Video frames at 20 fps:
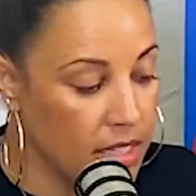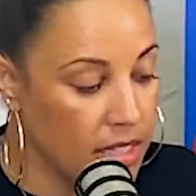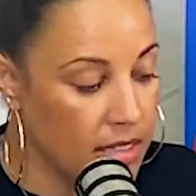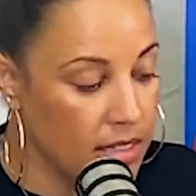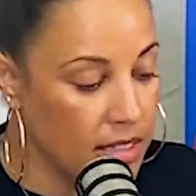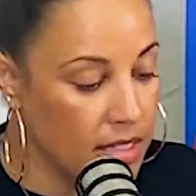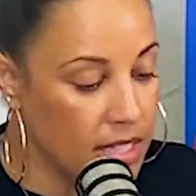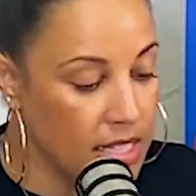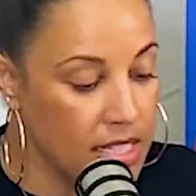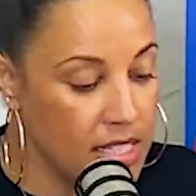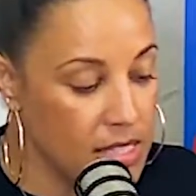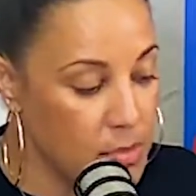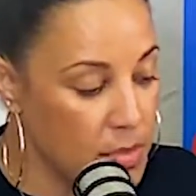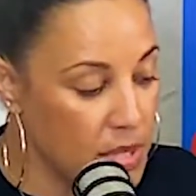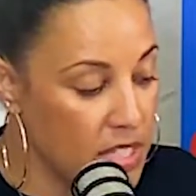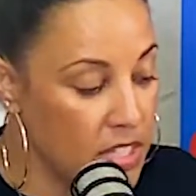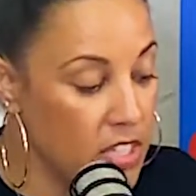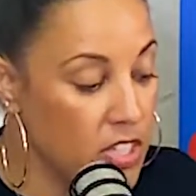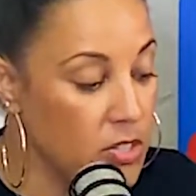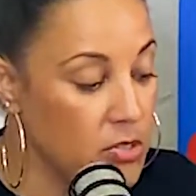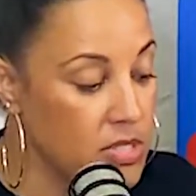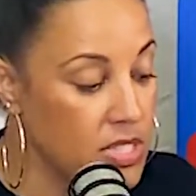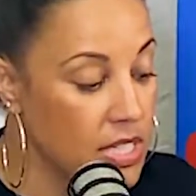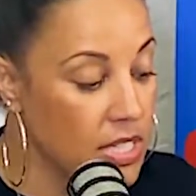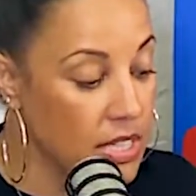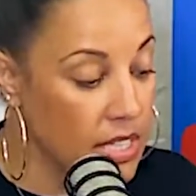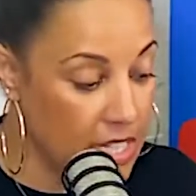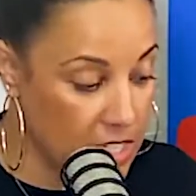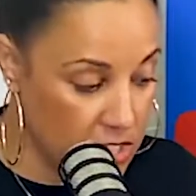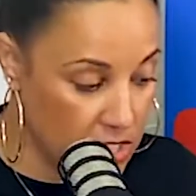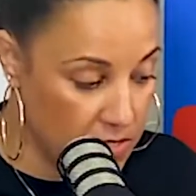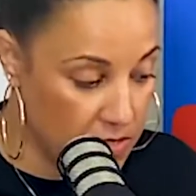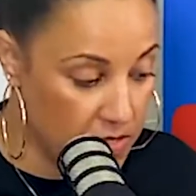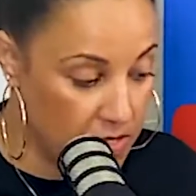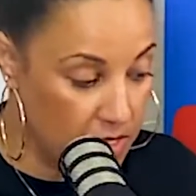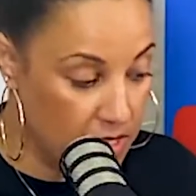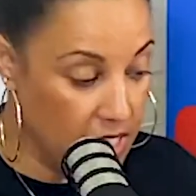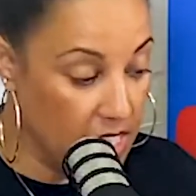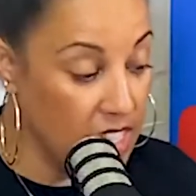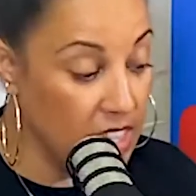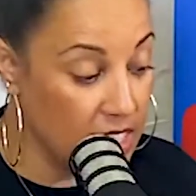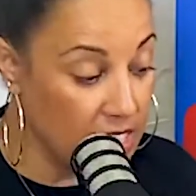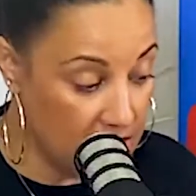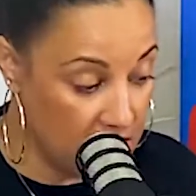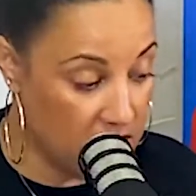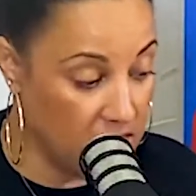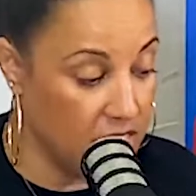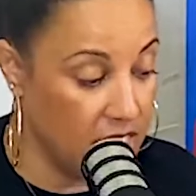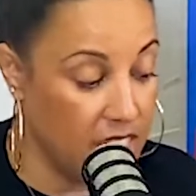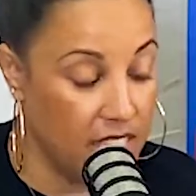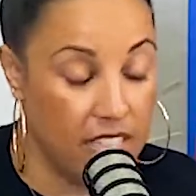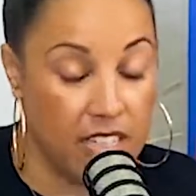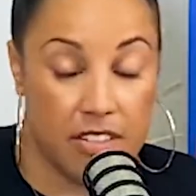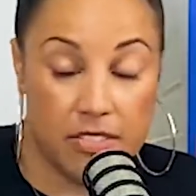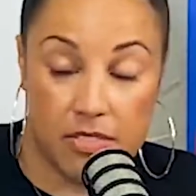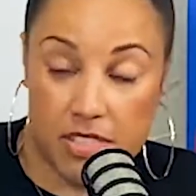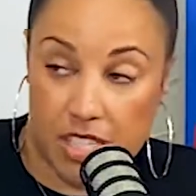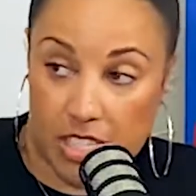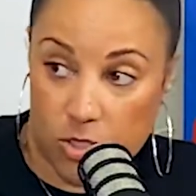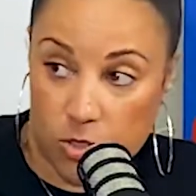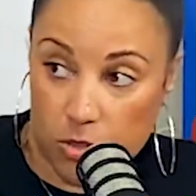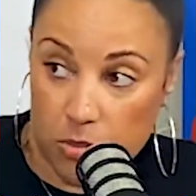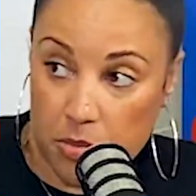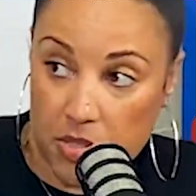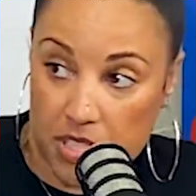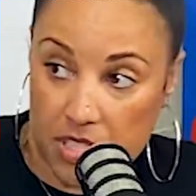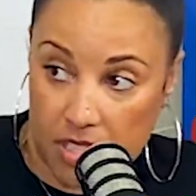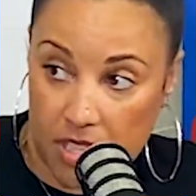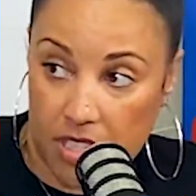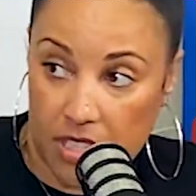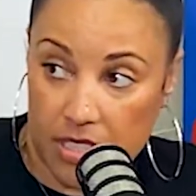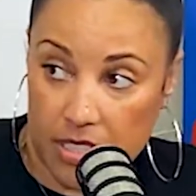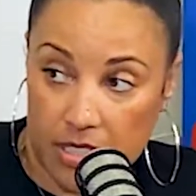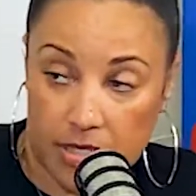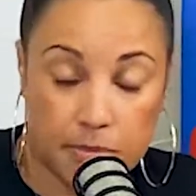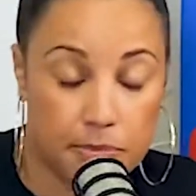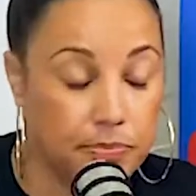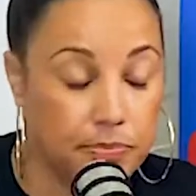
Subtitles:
accused allegedly of sexual misconduct